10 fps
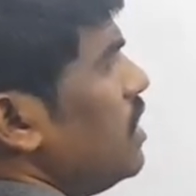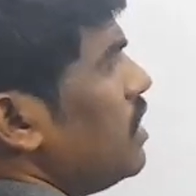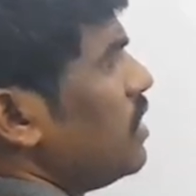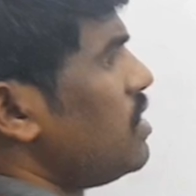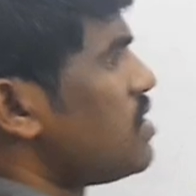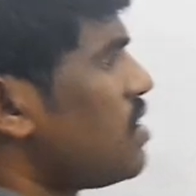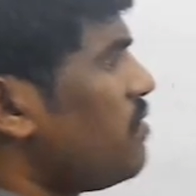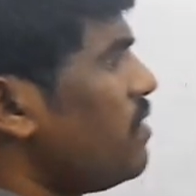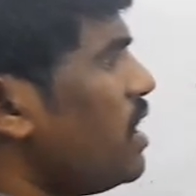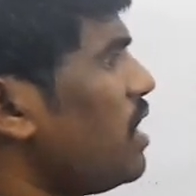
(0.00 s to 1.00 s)
This is the
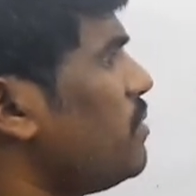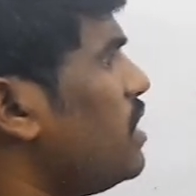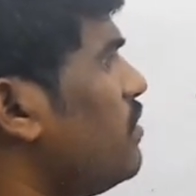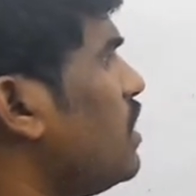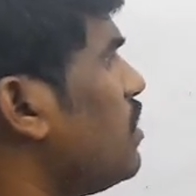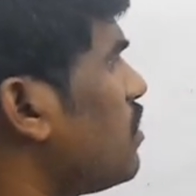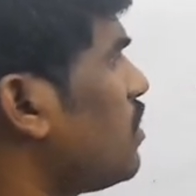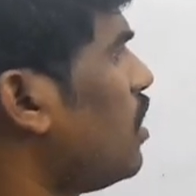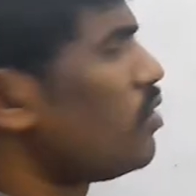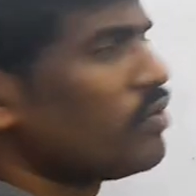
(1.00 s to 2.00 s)
way I am giving
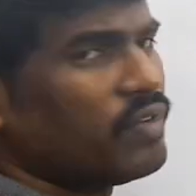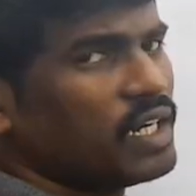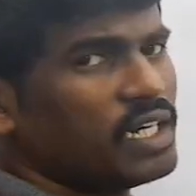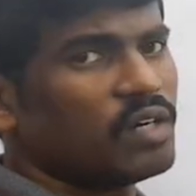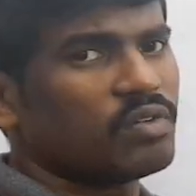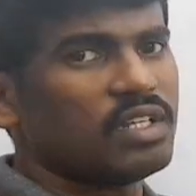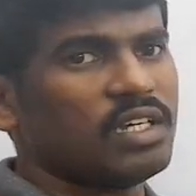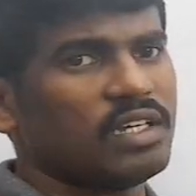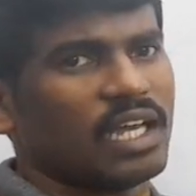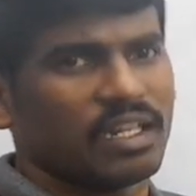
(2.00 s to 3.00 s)
how to find it out
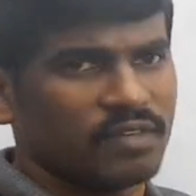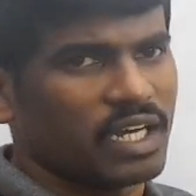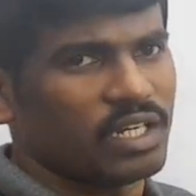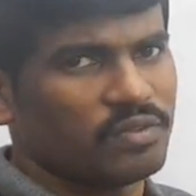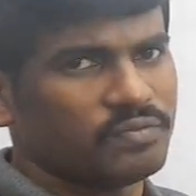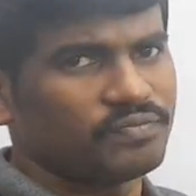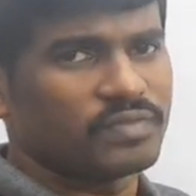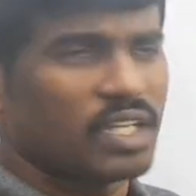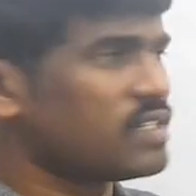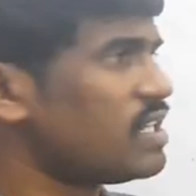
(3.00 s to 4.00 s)
the n value.
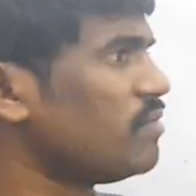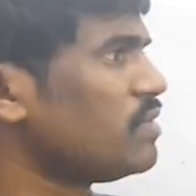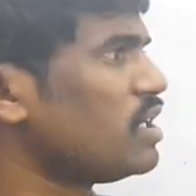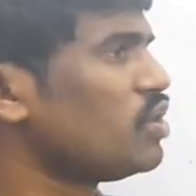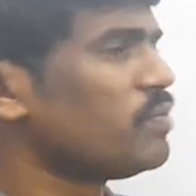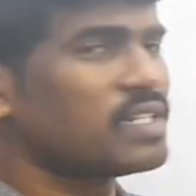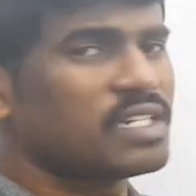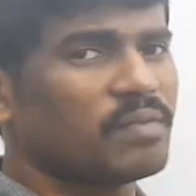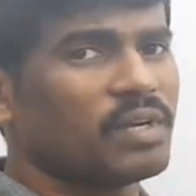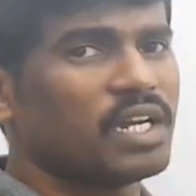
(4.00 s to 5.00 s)
The same thing you must
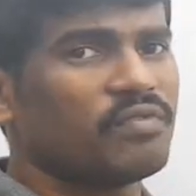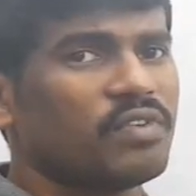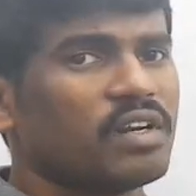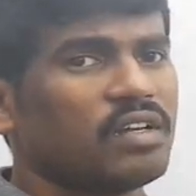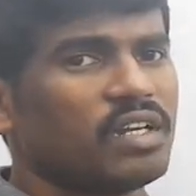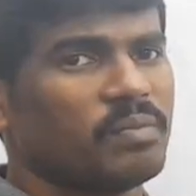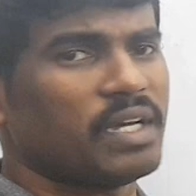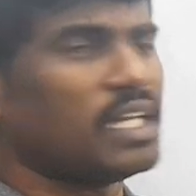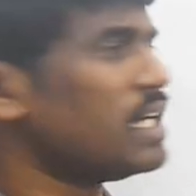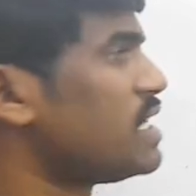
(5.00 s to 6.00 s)
apply it for
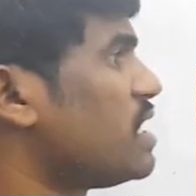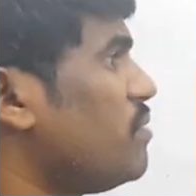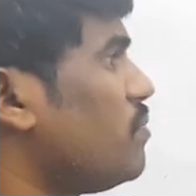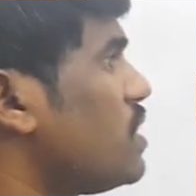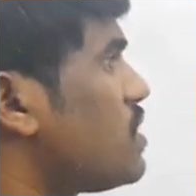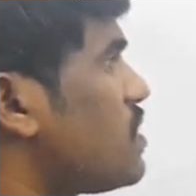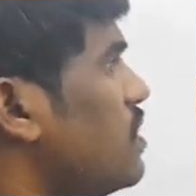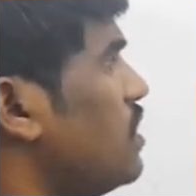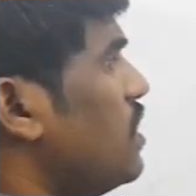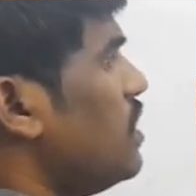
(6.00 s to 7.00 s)
remaining examples.
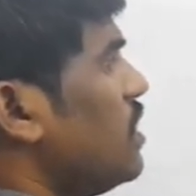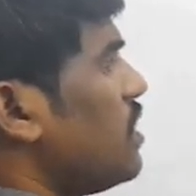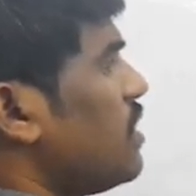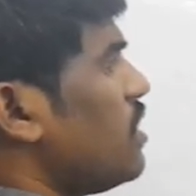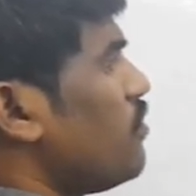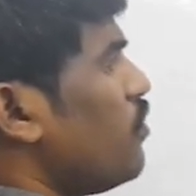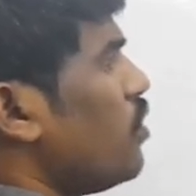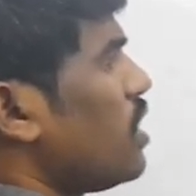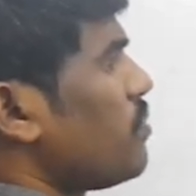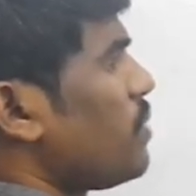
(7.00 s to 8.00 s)
Then
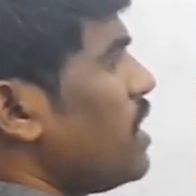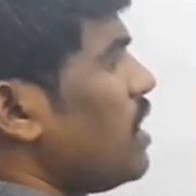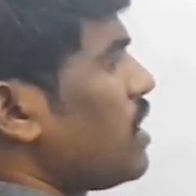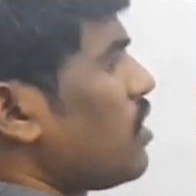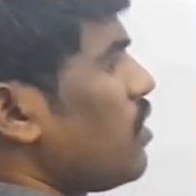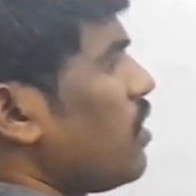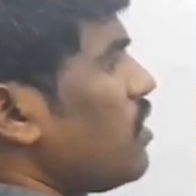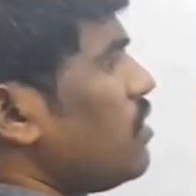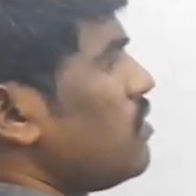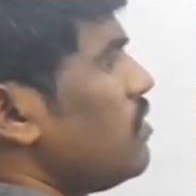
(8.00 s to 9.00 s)
4n pi
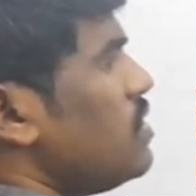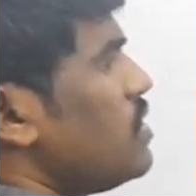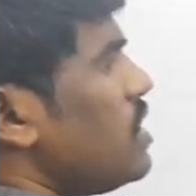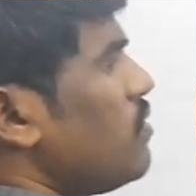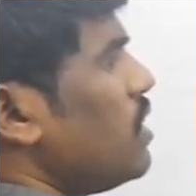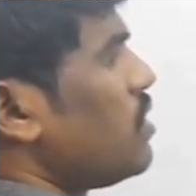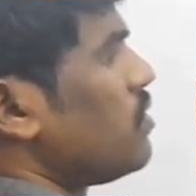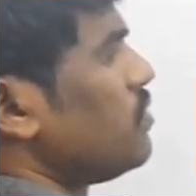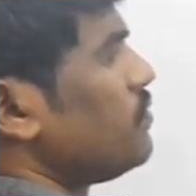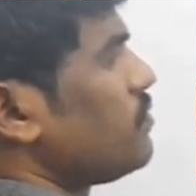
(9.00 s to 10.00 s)
electron is equal
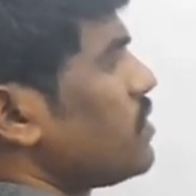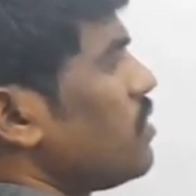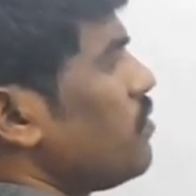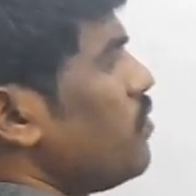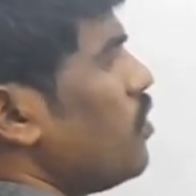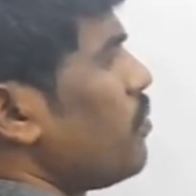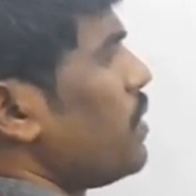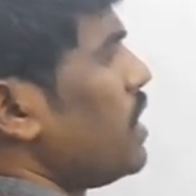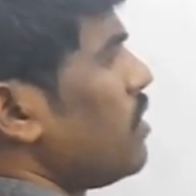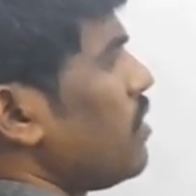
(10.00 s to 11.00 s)
to 4
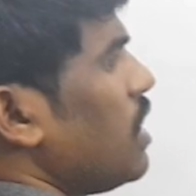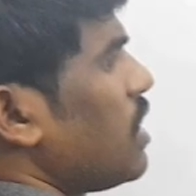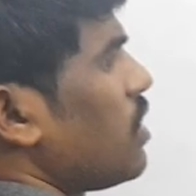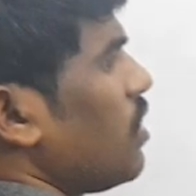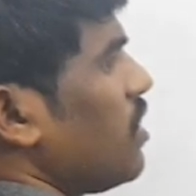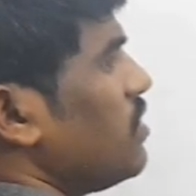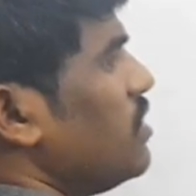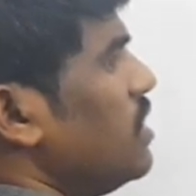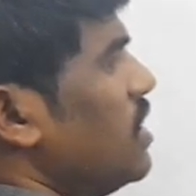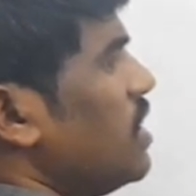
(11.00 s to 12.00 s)
pi electron.
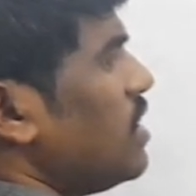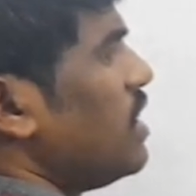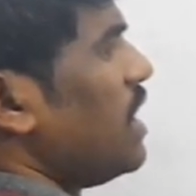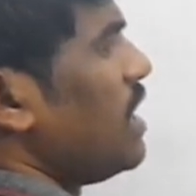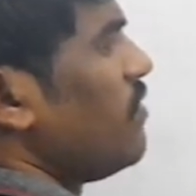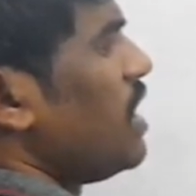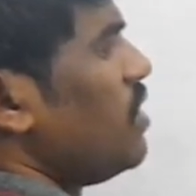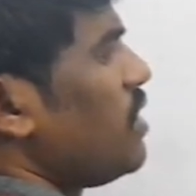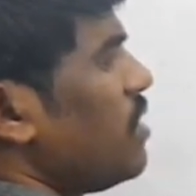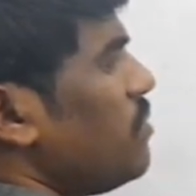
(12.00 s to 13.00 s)
Then n
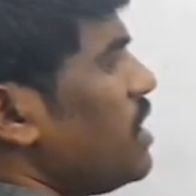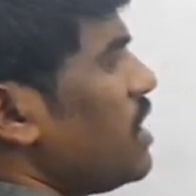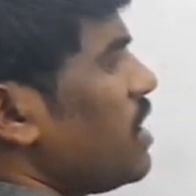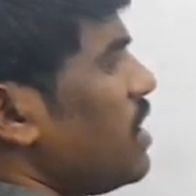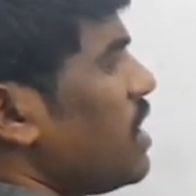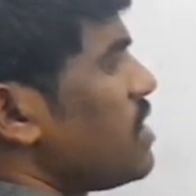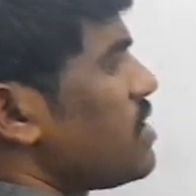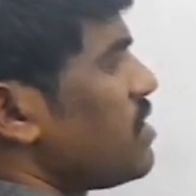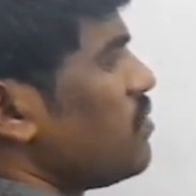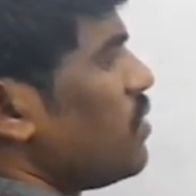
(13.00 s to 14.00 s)
value can be taken it as
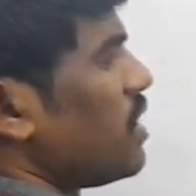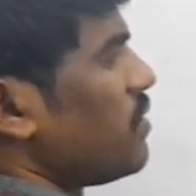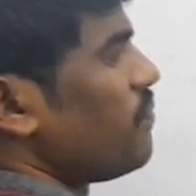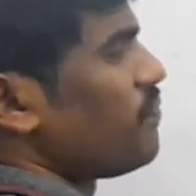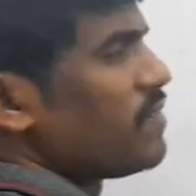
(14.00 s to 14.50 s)
1.